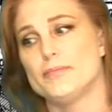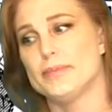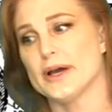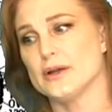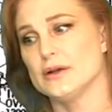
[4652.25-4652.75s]

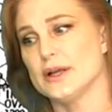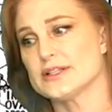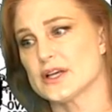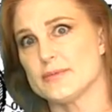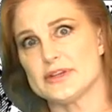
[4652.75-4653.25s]
but
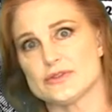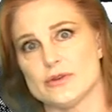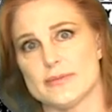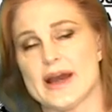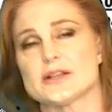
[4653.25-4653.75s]
it's going to be
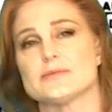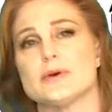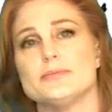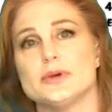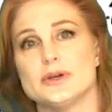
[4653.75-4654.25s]
solar
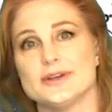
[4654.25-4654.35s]
maximum.